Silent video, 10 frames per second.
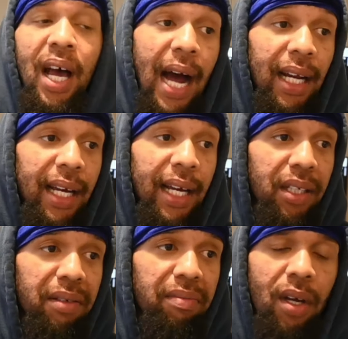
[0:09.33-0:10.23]
I liked
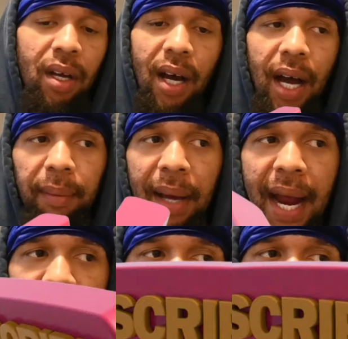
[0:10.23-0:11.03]
it. I ended